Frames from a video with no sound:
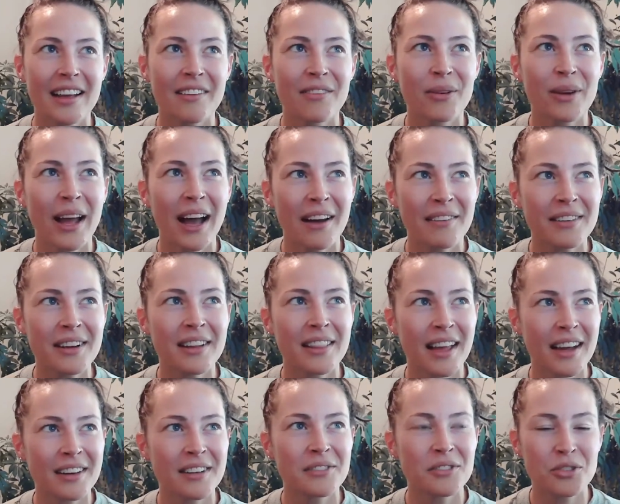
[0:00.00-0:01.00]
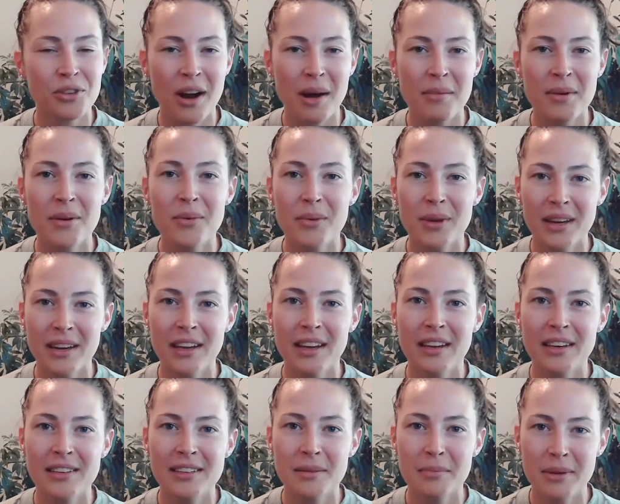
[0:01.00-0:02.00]
if we have collective trauma, we
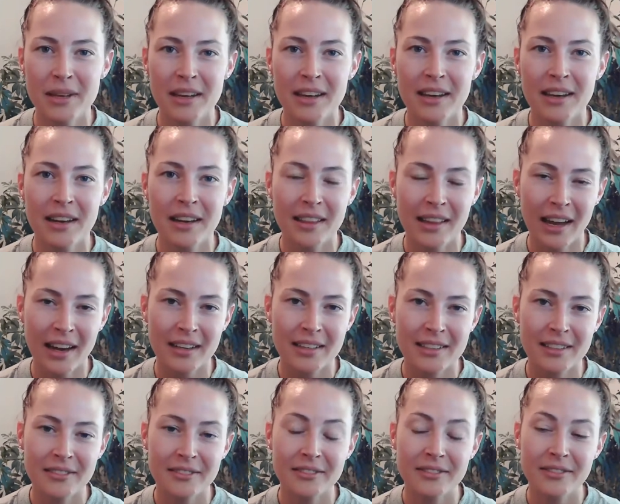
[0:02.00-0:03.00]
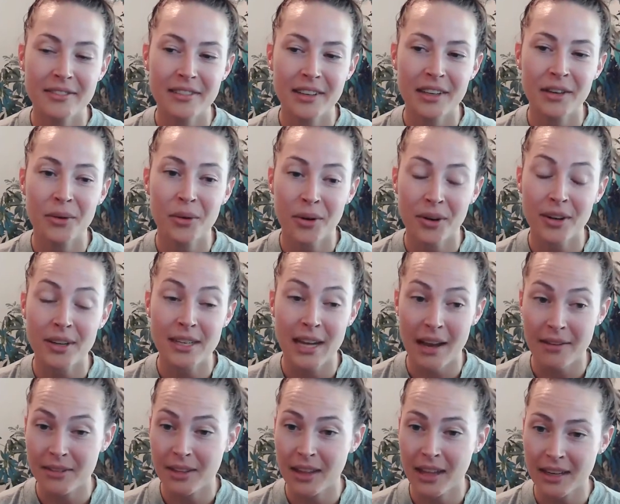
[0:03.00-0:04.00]
need to be collective in order to
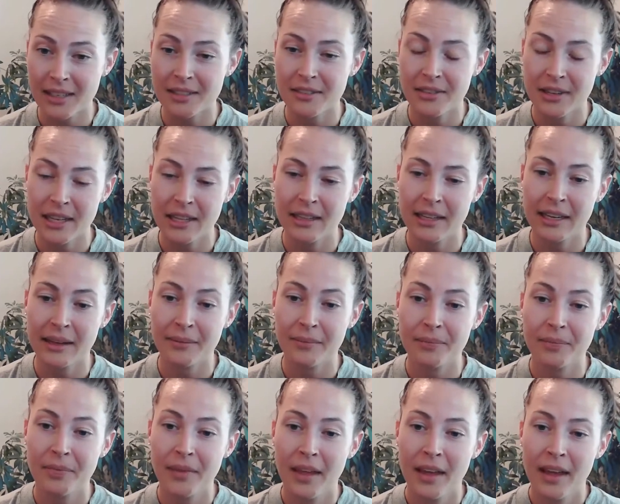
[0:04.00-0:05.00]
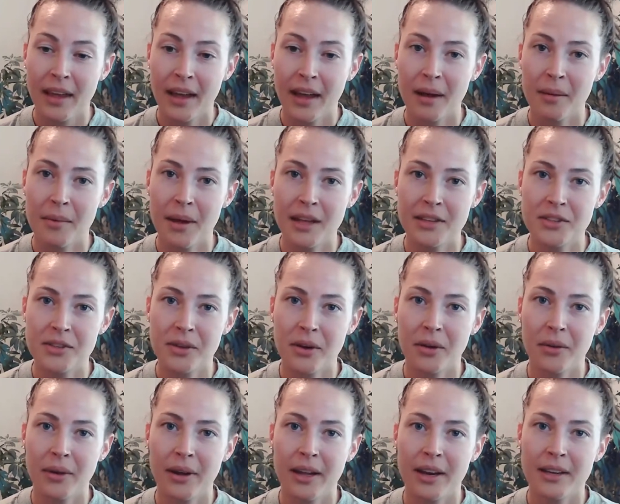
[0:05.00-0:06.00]
have collective healing. And
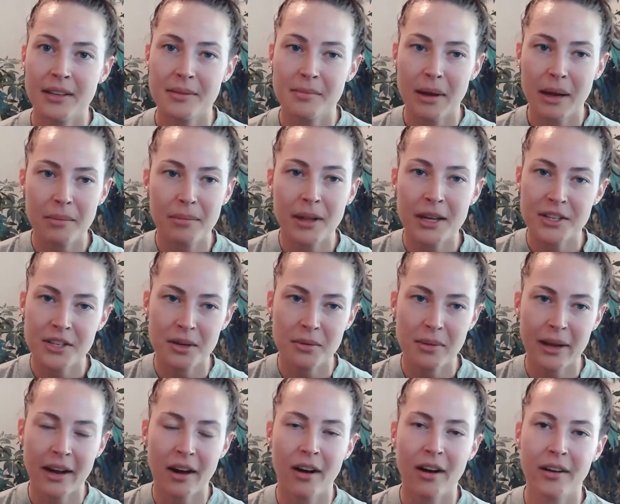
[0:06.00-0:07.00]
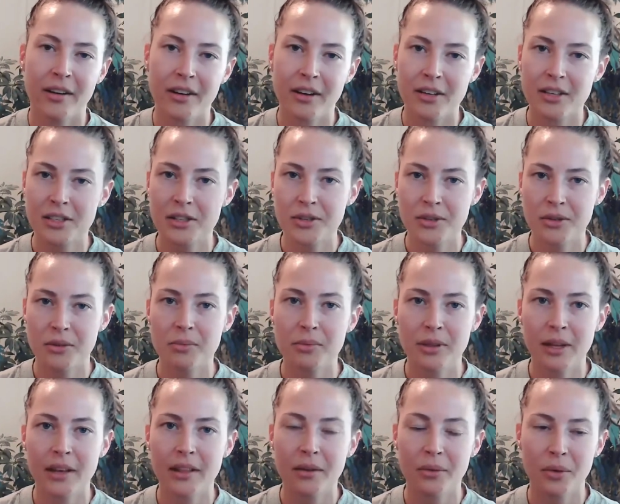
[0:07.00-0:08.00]
so it is my pleasure and my honor to
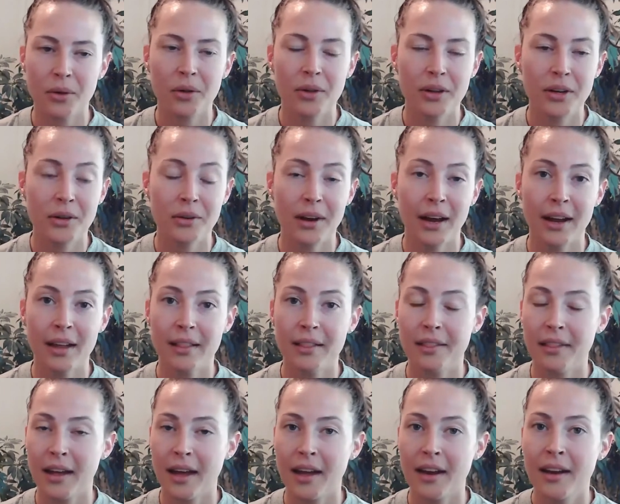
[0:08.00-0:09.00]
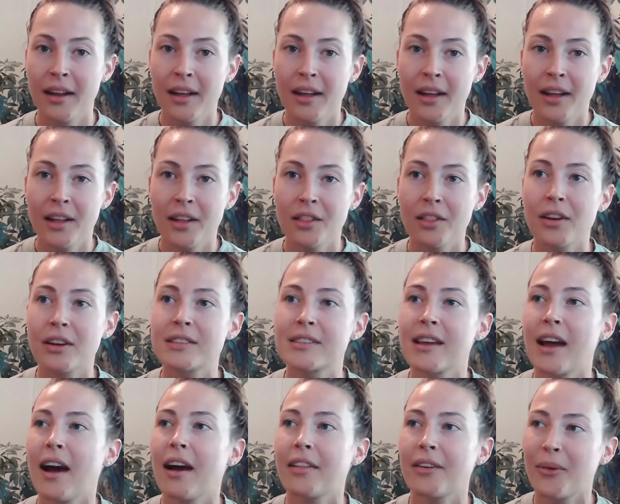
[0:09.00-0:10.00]
play the role in Unyte that looks
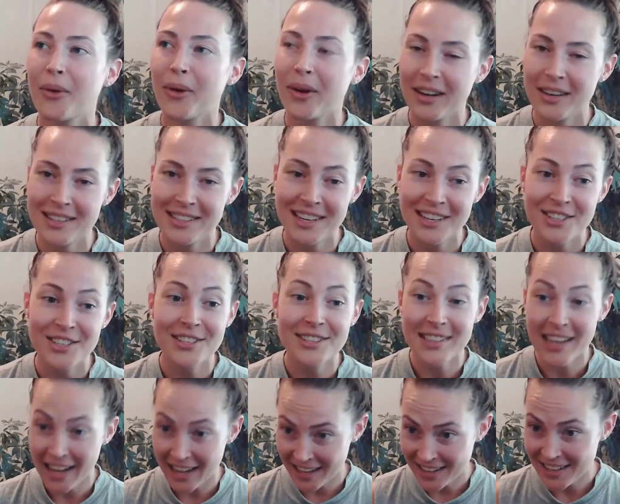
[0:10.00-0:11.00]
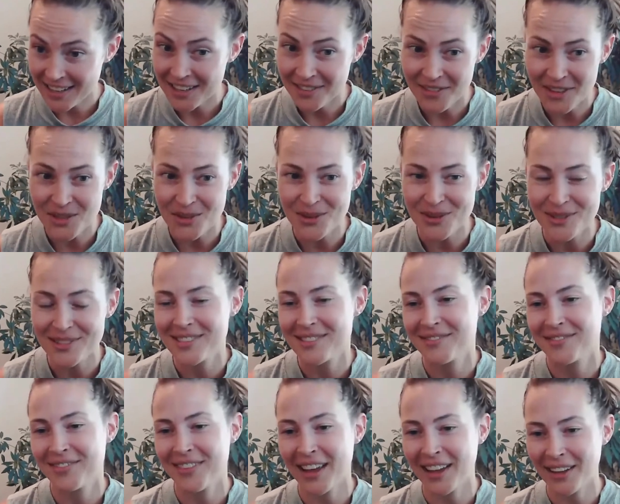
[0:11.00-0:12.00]
at other organizations and
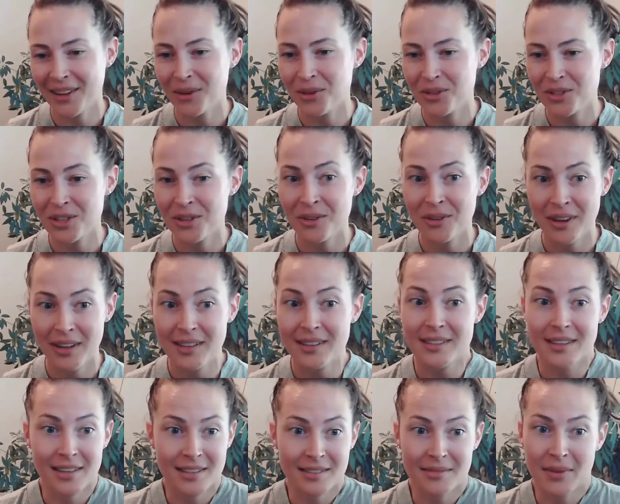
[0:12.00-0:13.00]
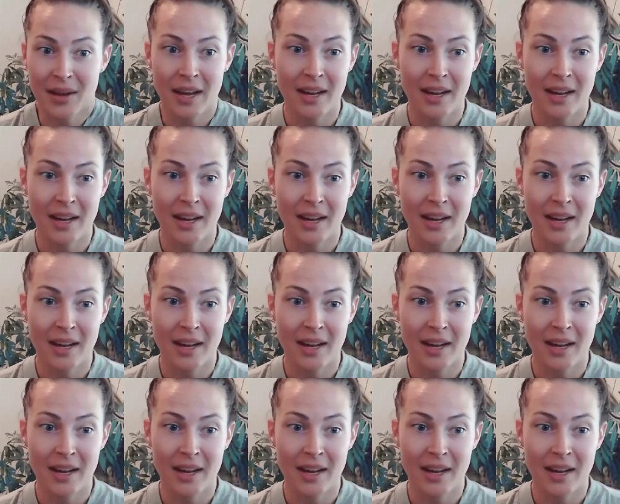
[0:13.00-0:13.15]
individuals like you two and says,